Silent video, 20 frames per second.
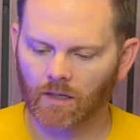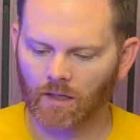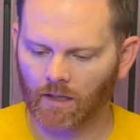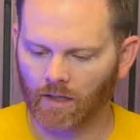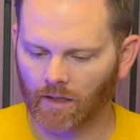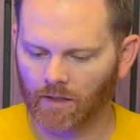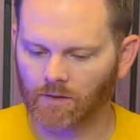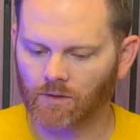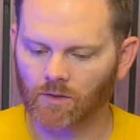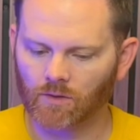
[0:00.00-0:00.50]

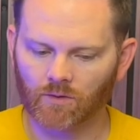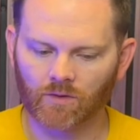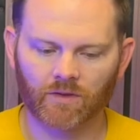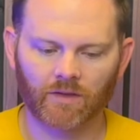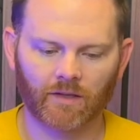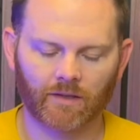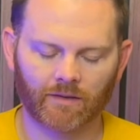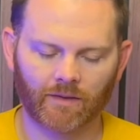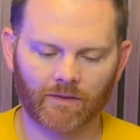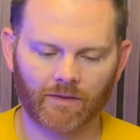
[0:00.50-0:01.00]
Do you
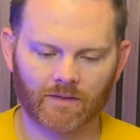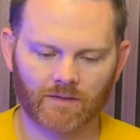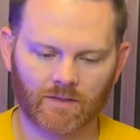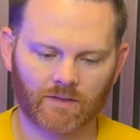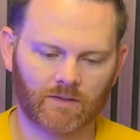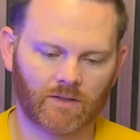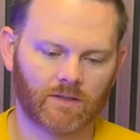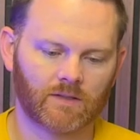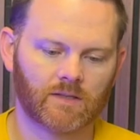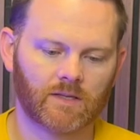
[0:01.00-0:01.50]
think that this
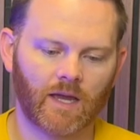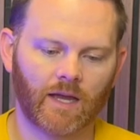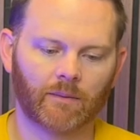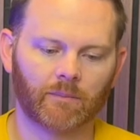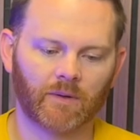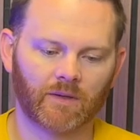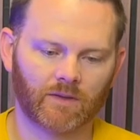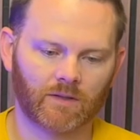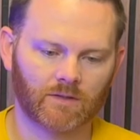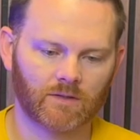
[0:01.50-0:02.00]
is a
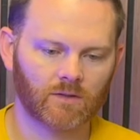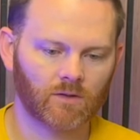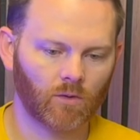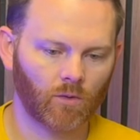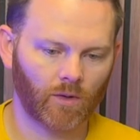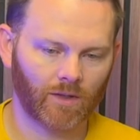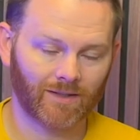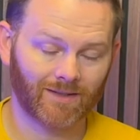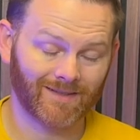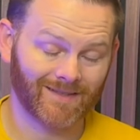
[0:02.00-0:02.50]
segment that's
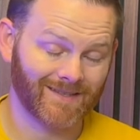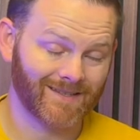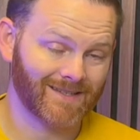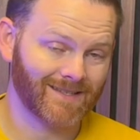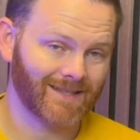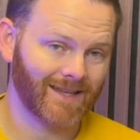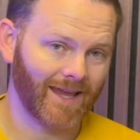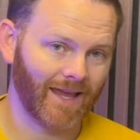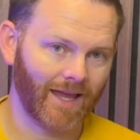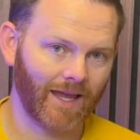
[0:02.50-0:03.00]
going to
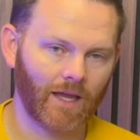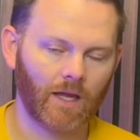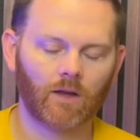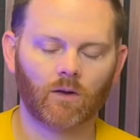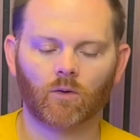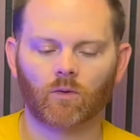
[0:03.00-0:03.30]
stay,